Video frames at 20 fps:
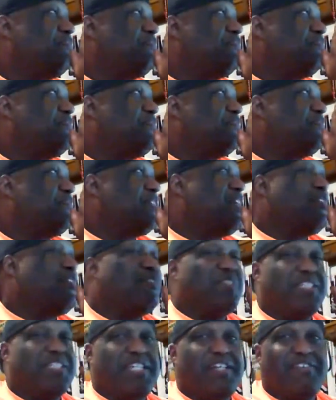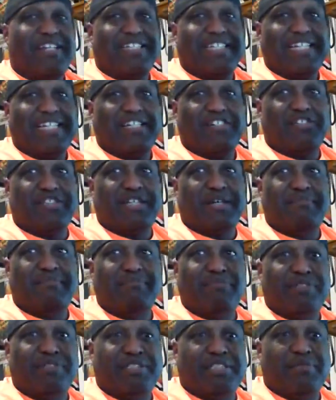I don't know. It's interesting. Like there's some
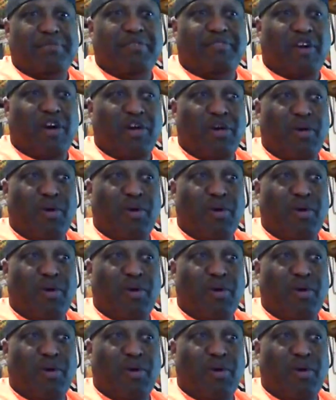some of our local